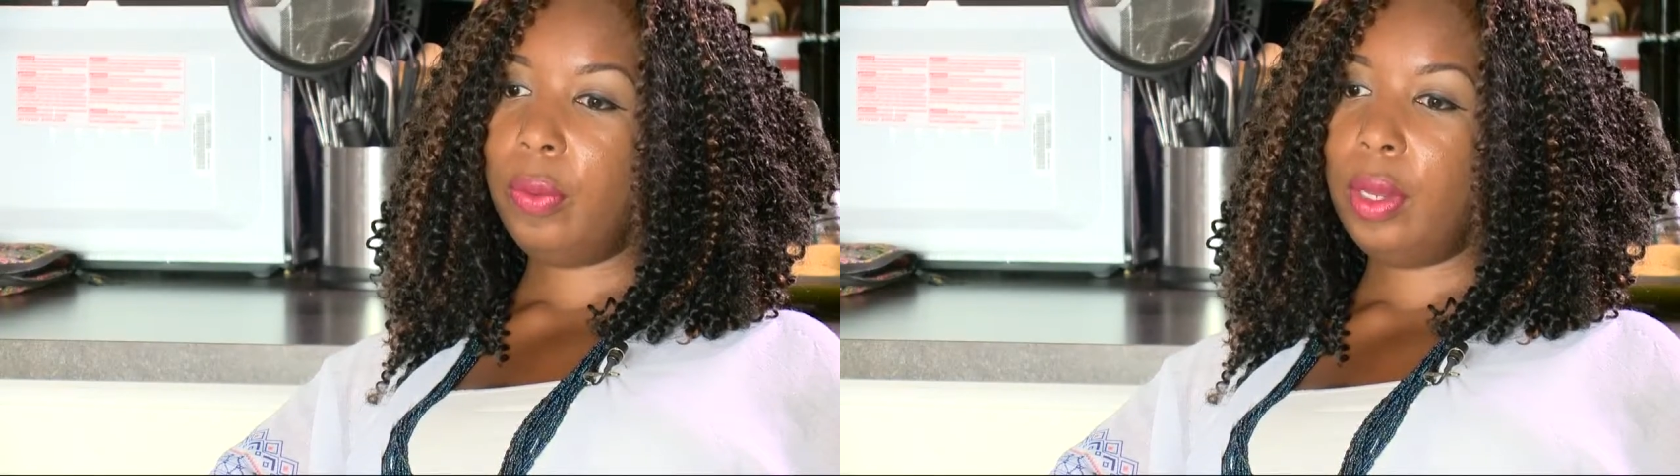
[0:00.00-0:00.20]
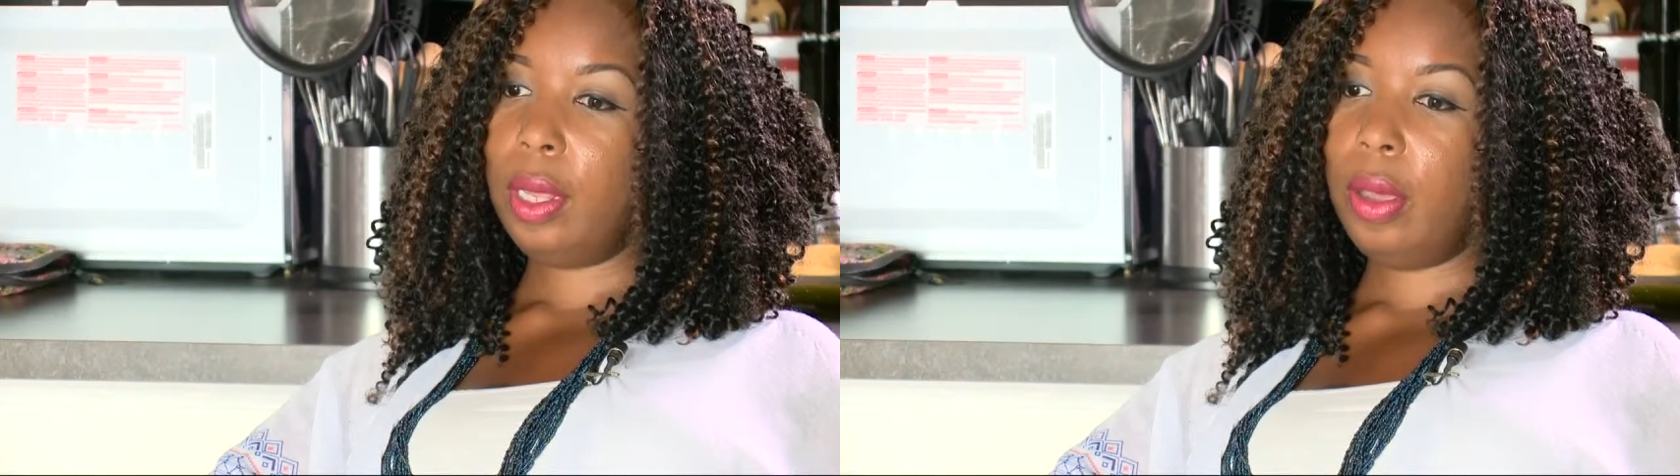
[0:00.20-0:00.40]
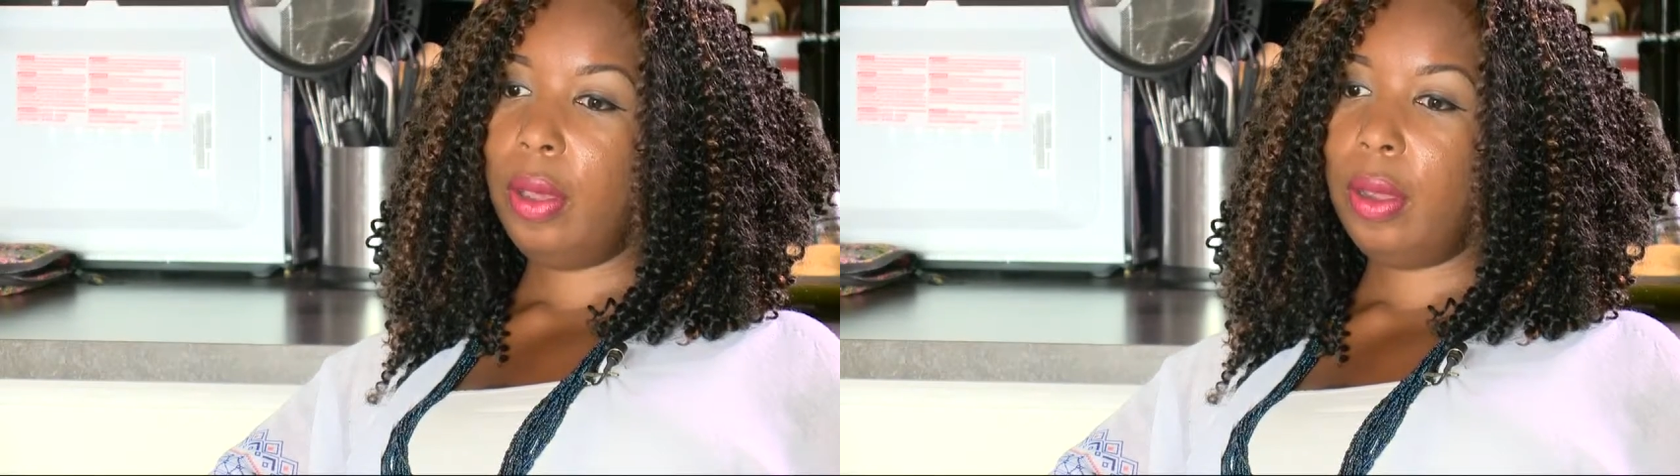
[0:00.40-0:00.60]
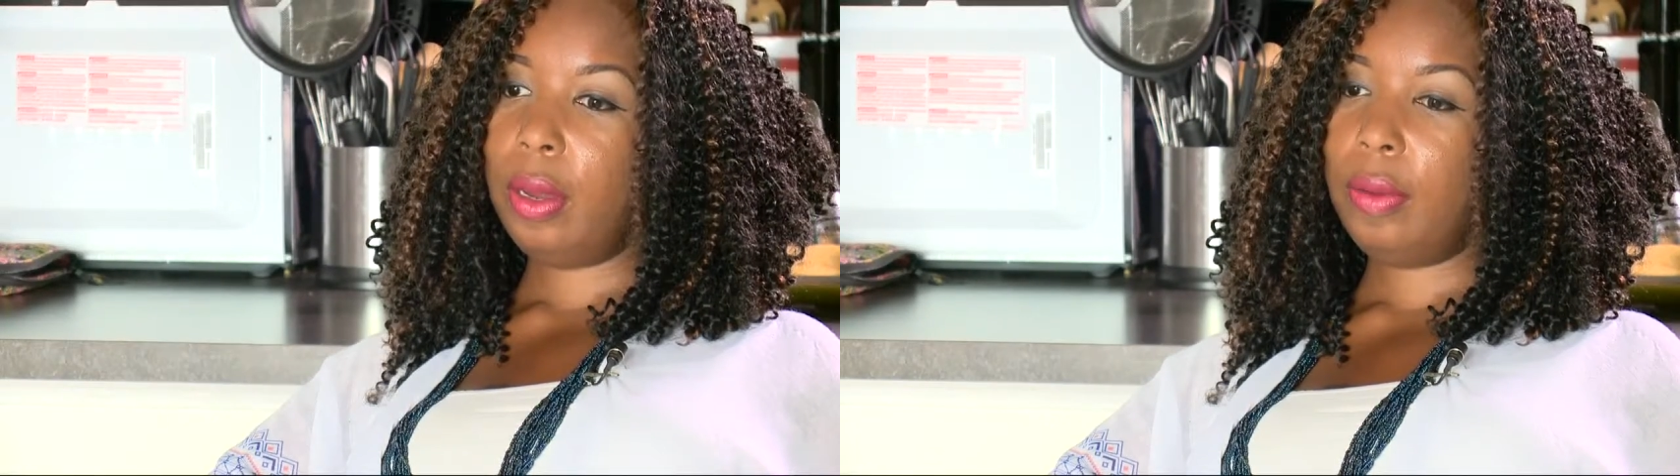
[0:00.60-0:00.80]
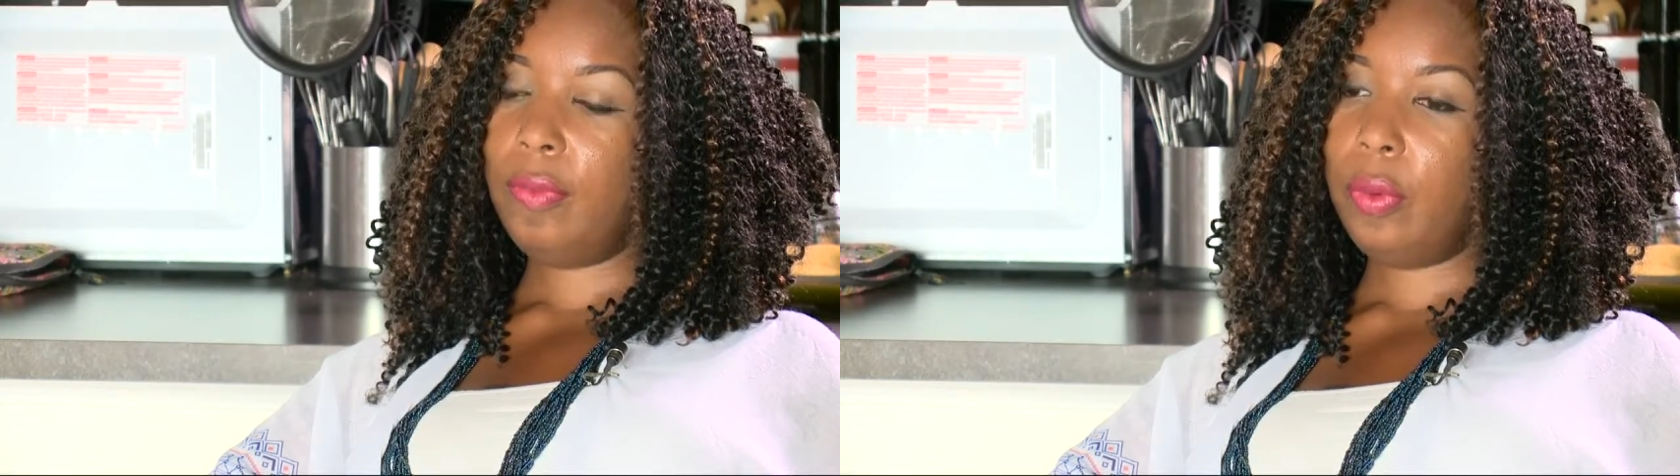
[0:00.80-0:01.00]
really
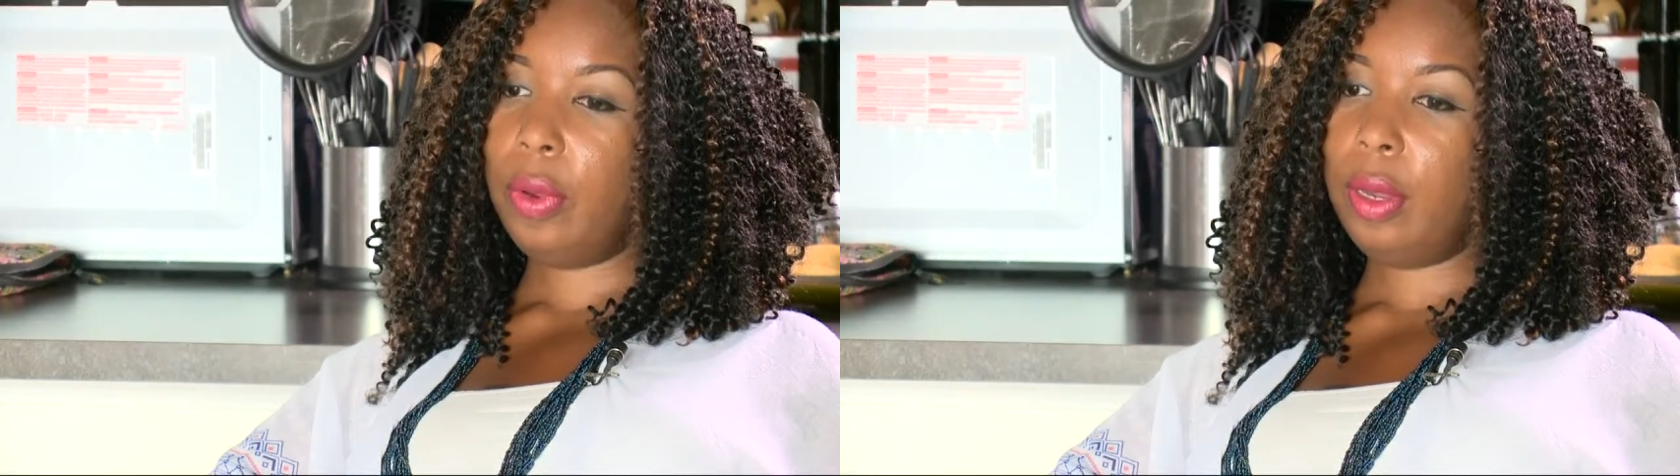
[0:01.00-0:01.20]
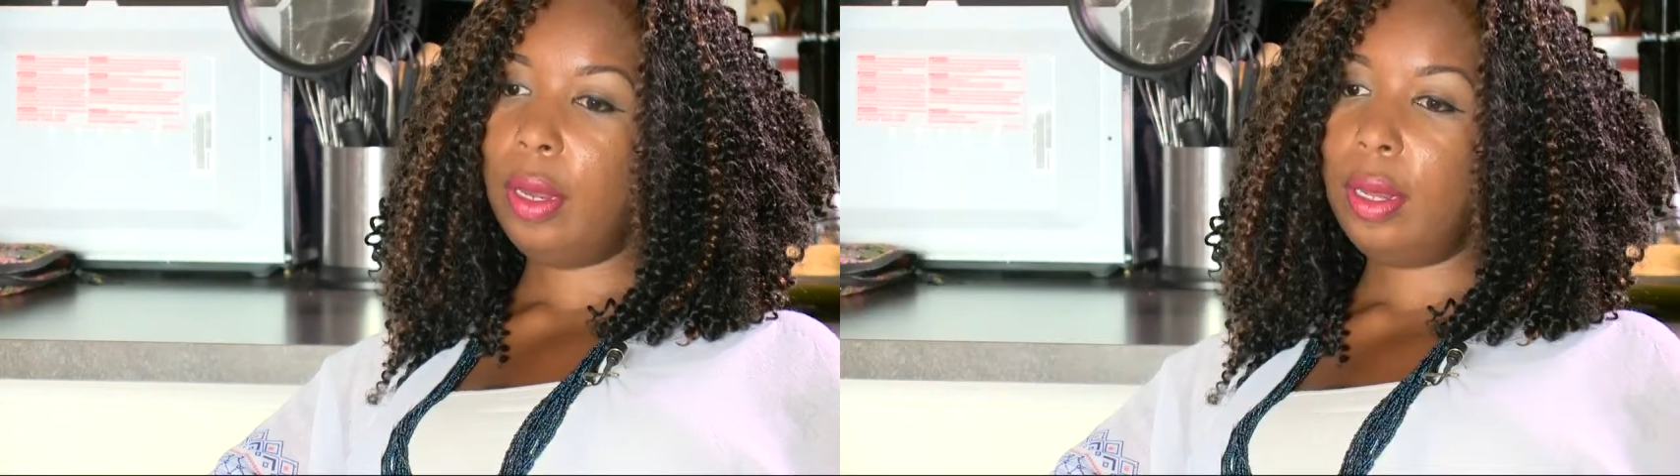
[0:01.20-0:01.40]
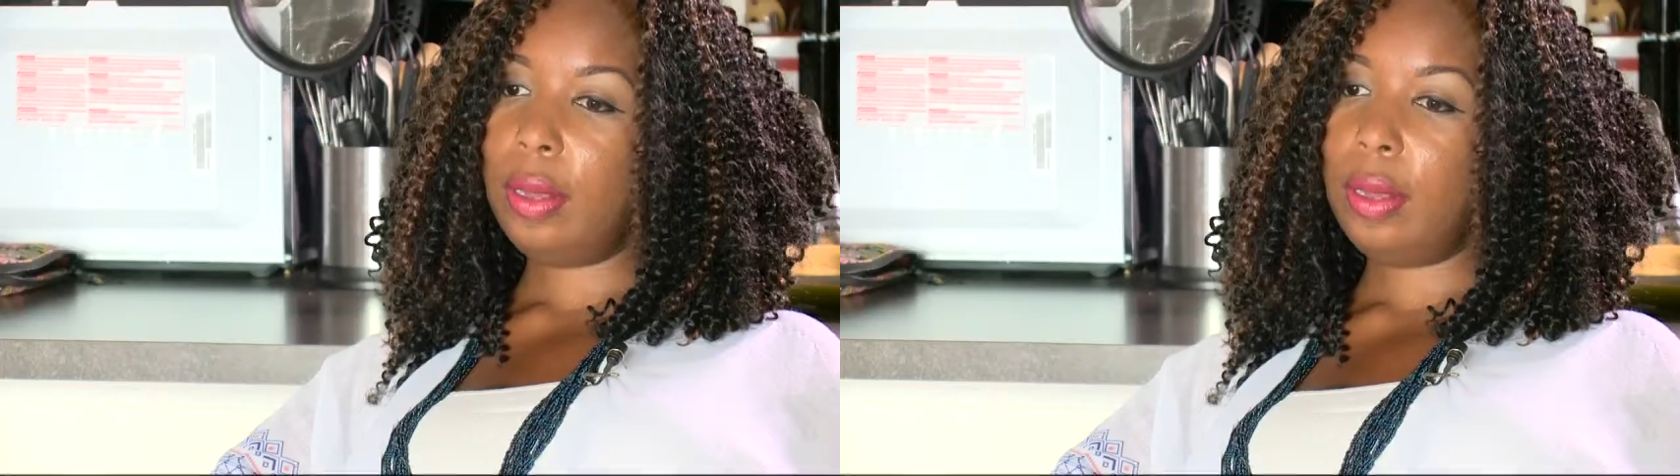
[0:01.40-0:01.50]
hard for it.